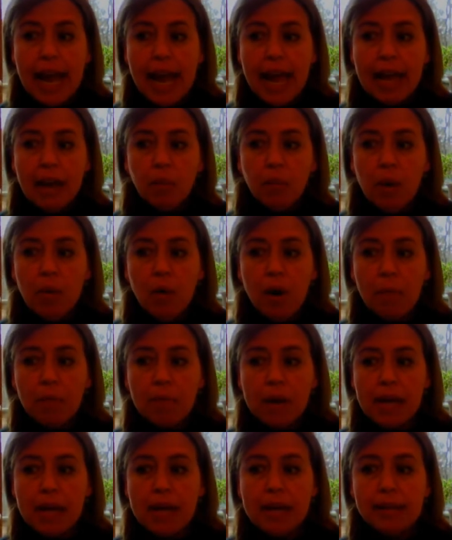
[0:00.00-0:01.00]
And we
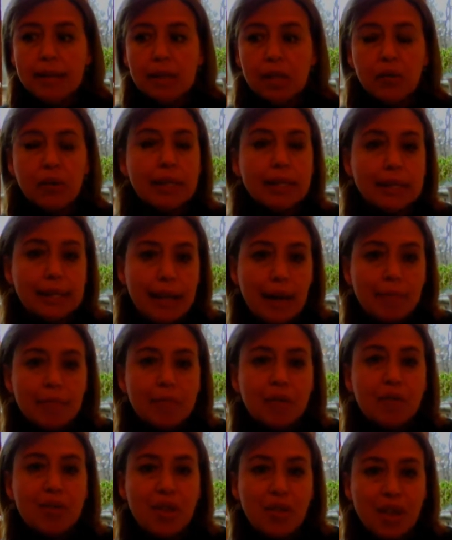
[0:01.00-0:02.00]
want peace to
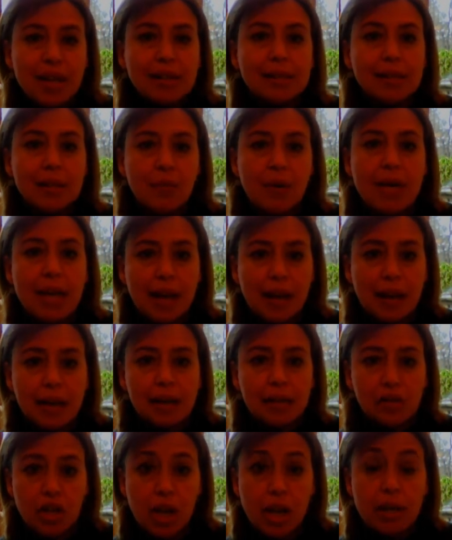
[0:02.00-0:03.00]
accept the things that we
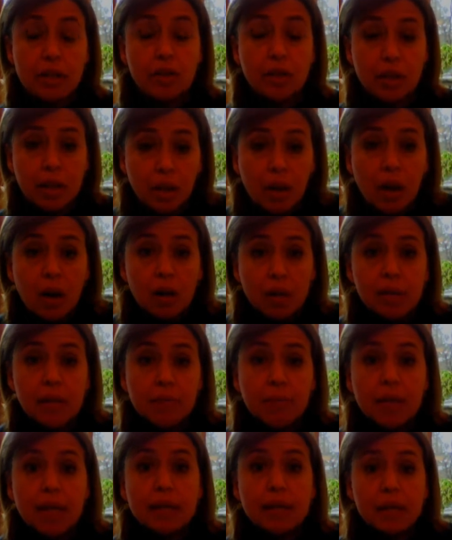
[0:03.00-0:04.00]
cannot change. There are
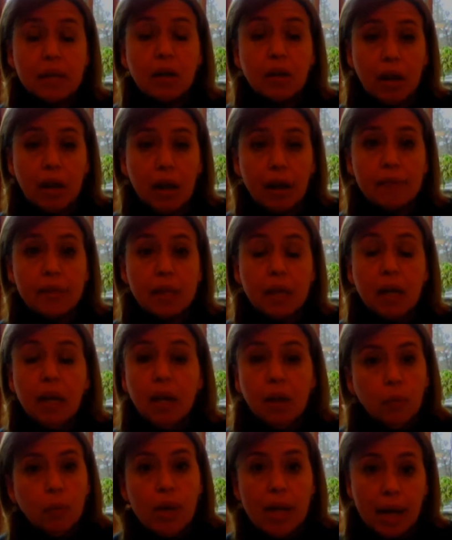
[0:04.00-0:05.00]
some things in our lives
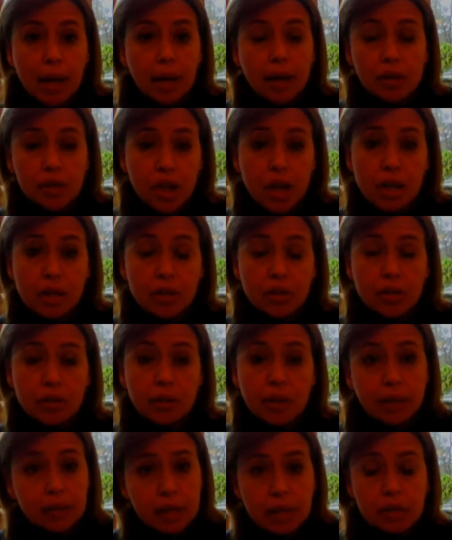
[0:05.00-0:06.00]
we cannot change.
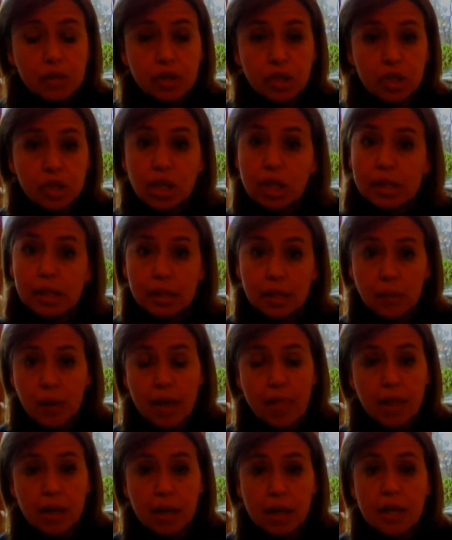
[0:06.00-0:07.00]
It's just the
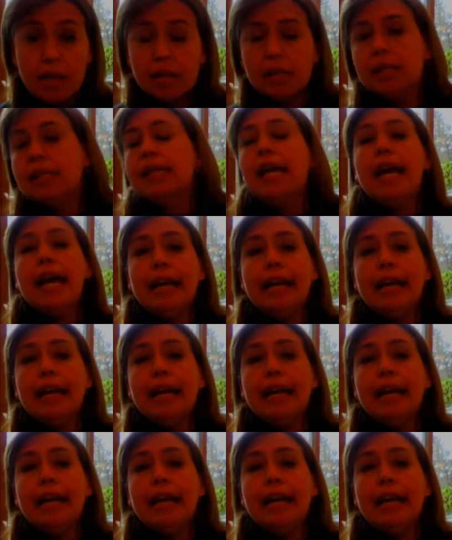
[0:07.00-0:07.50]
way that it is.